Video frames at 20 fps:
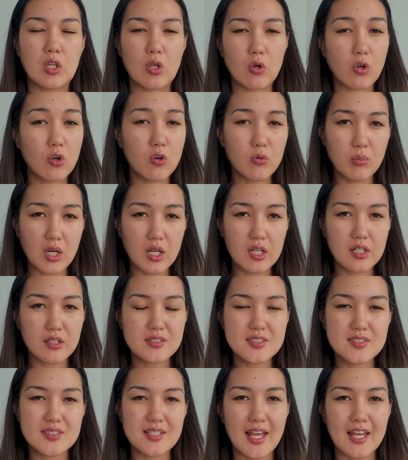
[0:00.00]
logo
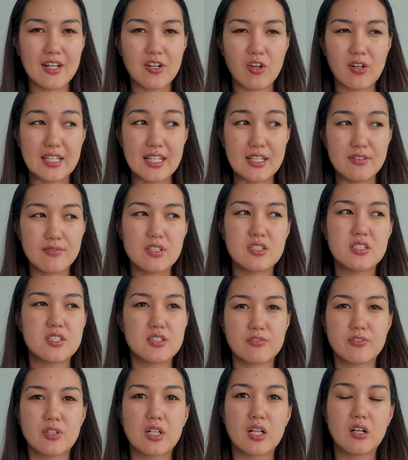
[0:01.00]
marks and even
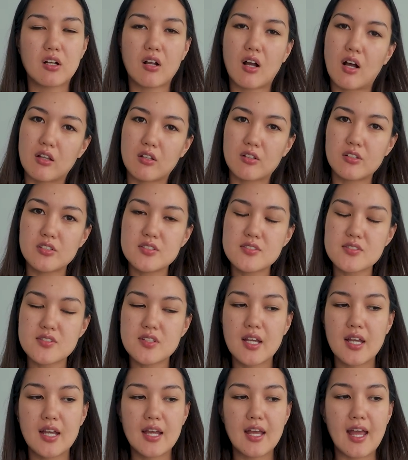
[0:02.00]
different
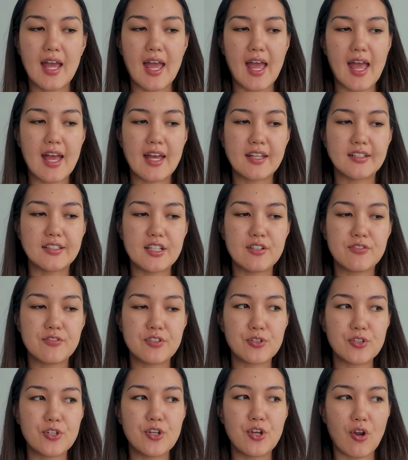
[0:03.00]
colors. And if
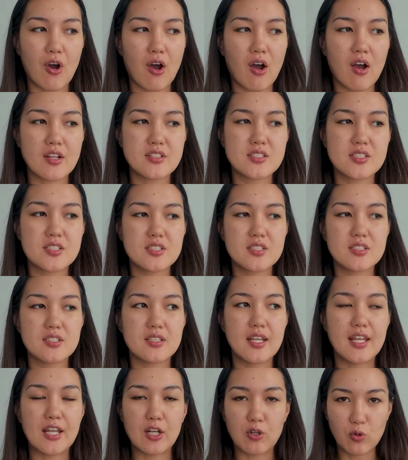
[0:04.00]
you're not
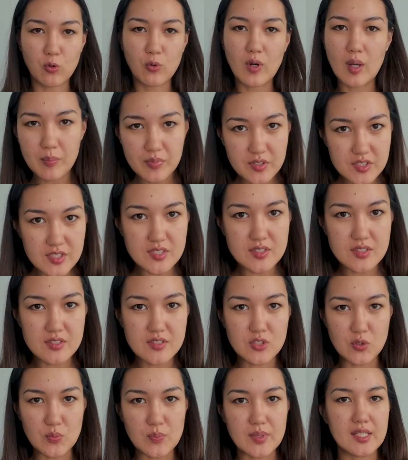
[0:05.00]
equipped
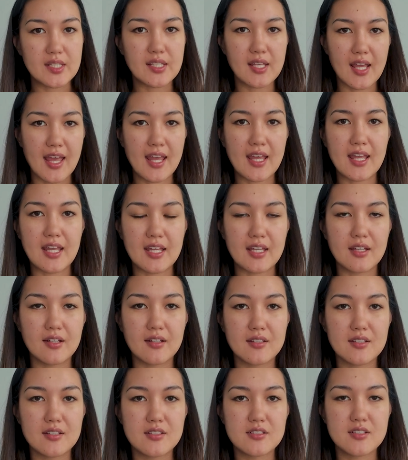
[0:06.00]
to be
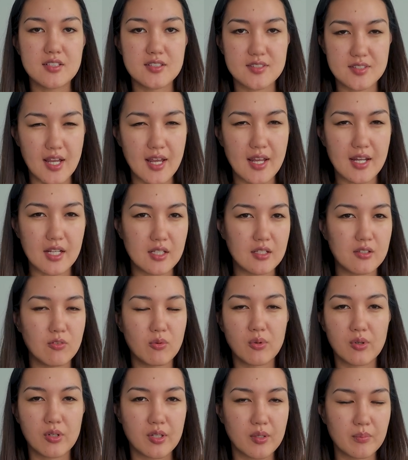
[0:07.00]
a design
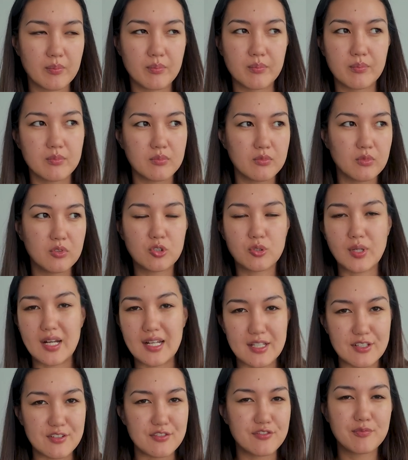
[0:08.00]
or
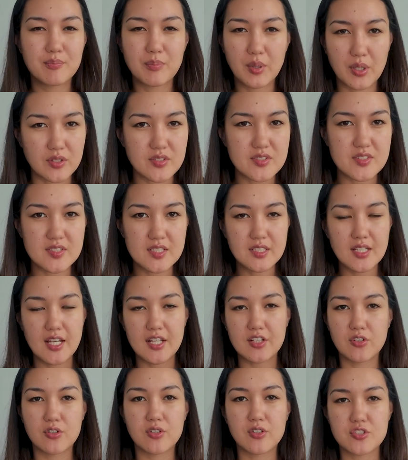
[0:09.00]
creative person
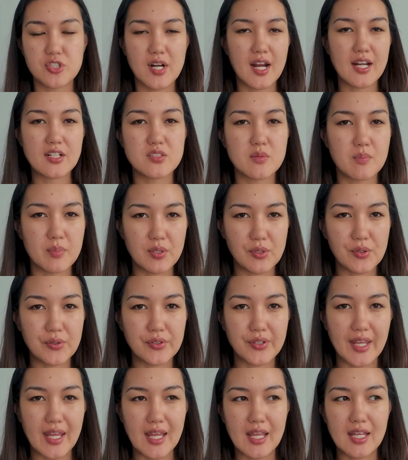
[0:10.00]
and you're trying to
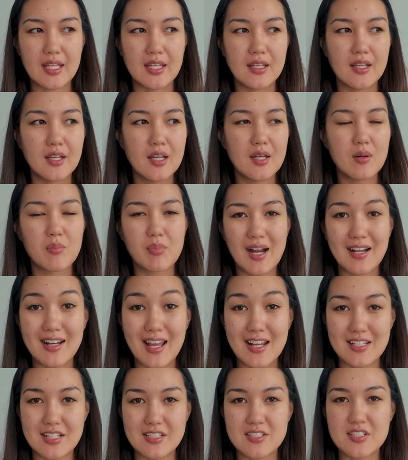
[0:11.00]
build a brand
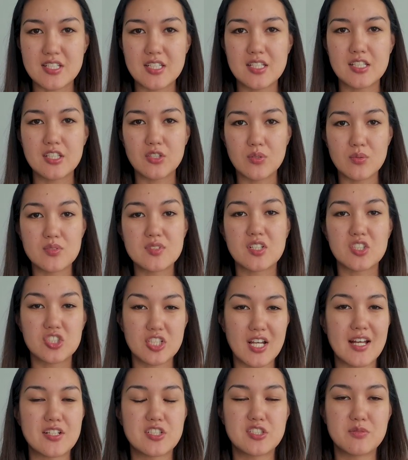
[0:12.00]
identity using
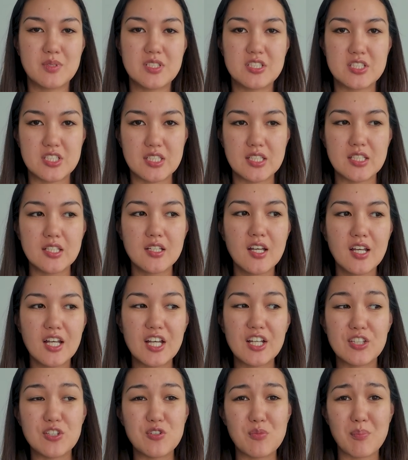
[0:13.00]
ChatGPT,
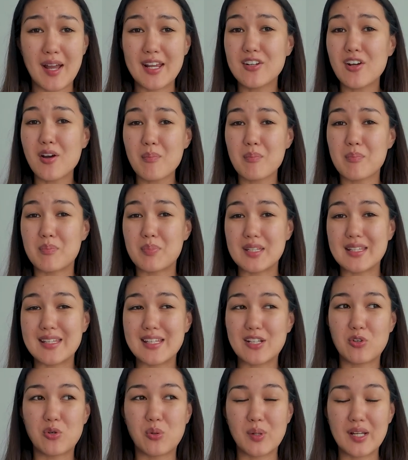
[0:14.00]
you might not
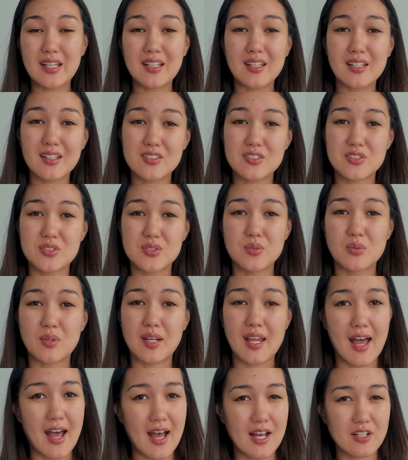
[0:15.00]
be quick to
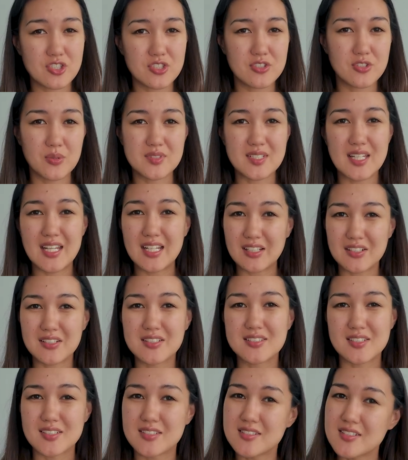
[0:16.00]
catch those
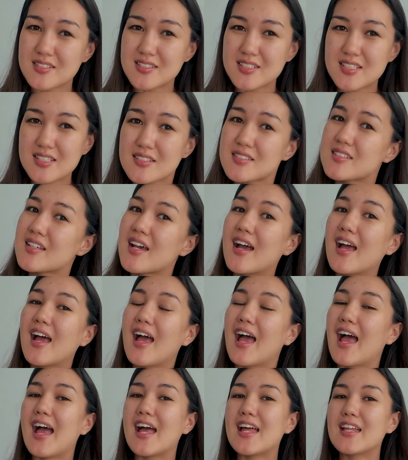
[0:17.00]
inconsistencies.
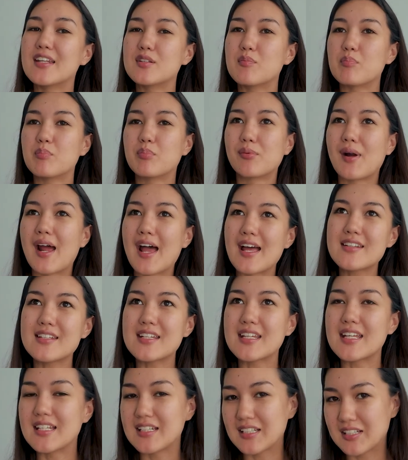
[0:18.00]
And brand
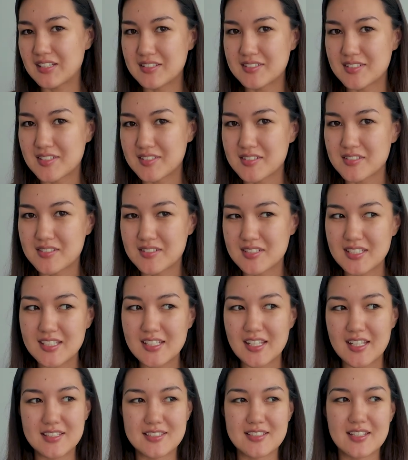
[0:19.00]
inconsistency
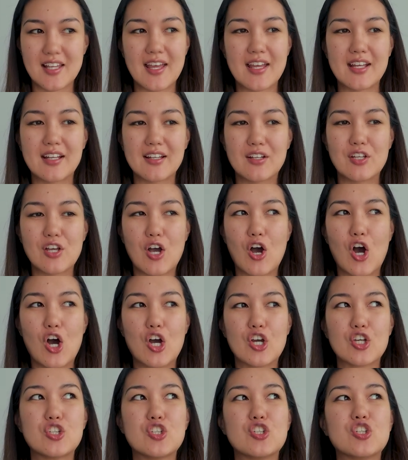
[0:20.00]
is like
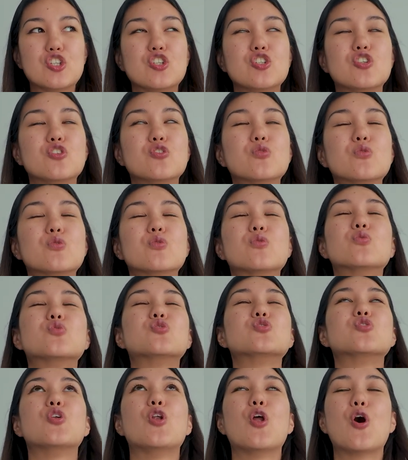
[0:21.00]
a
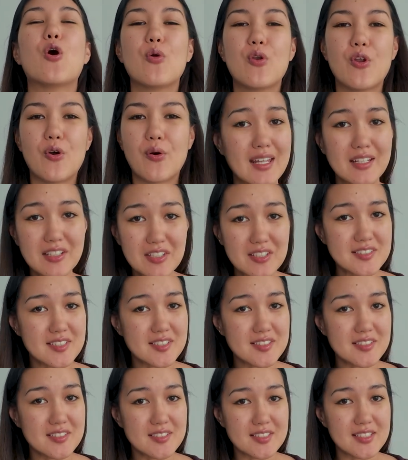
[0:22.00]
huge no-no.
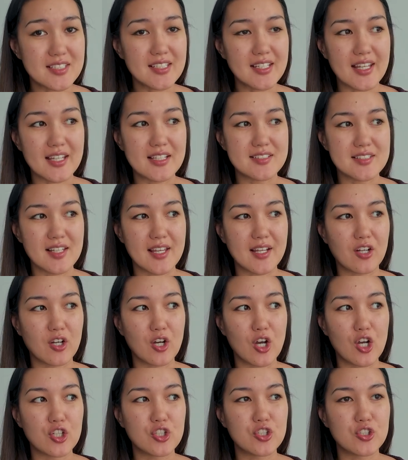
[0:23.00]
Inconsistency is like
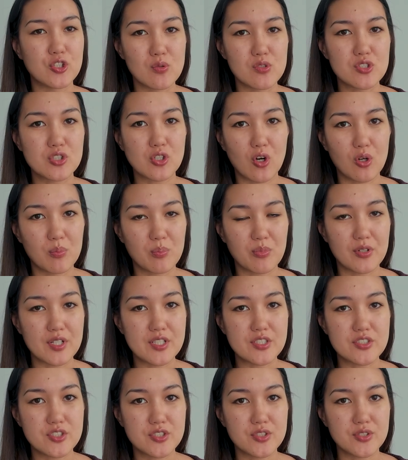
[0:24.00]
a huge
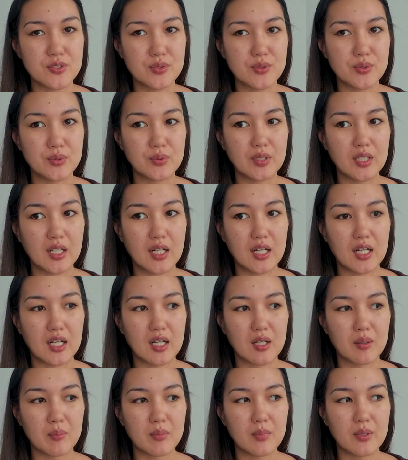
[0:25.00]
culprit to
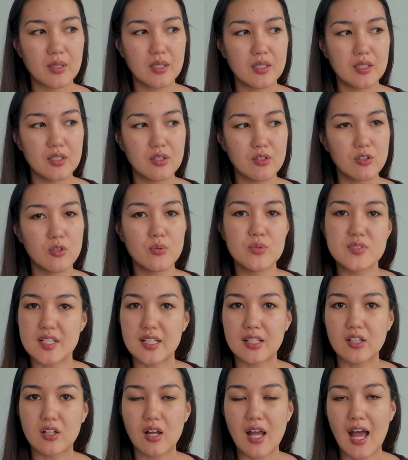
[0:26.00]

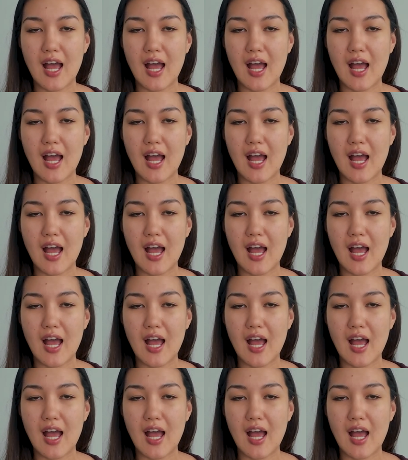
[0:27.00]
losing